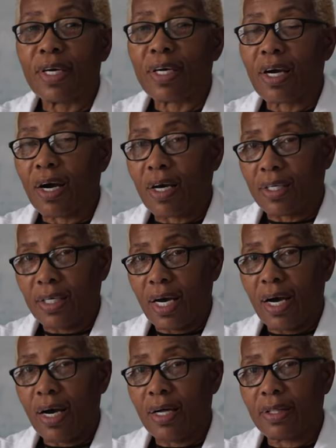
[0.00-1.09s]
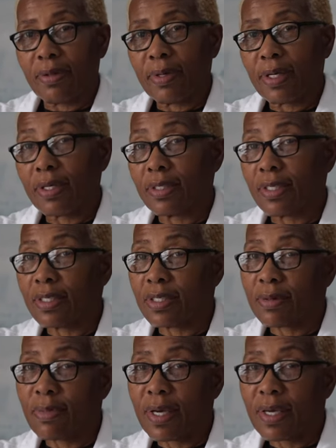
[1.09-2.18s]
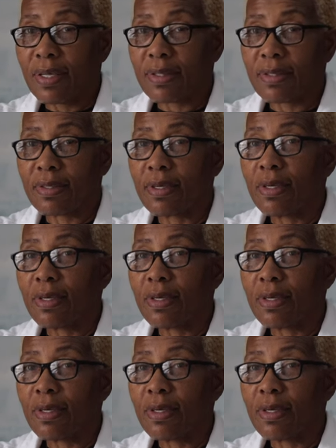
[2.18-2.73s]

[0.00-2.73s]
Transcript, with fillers: God at heart because He's the main,